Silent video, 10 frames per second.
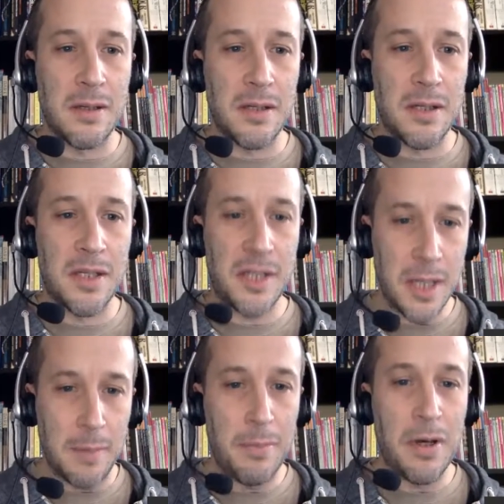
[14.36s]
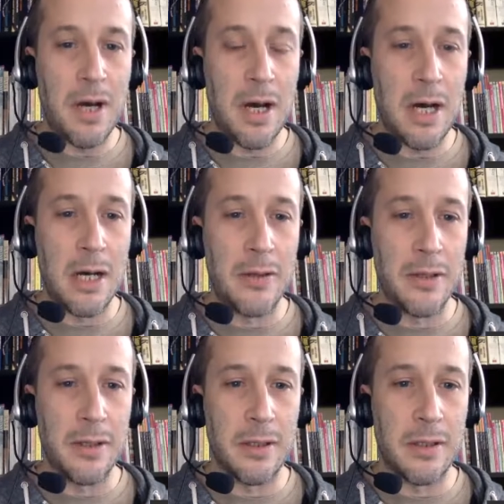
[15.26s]
SIP on
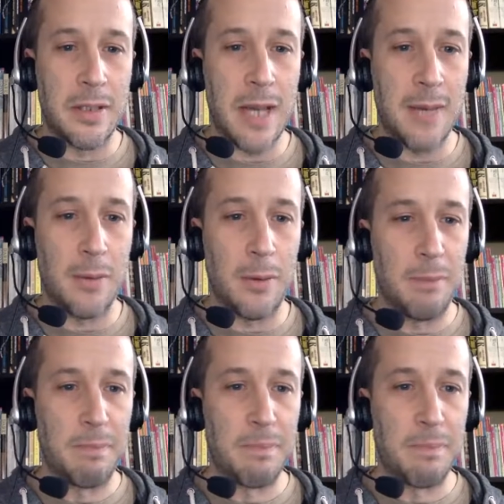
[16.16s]
the table,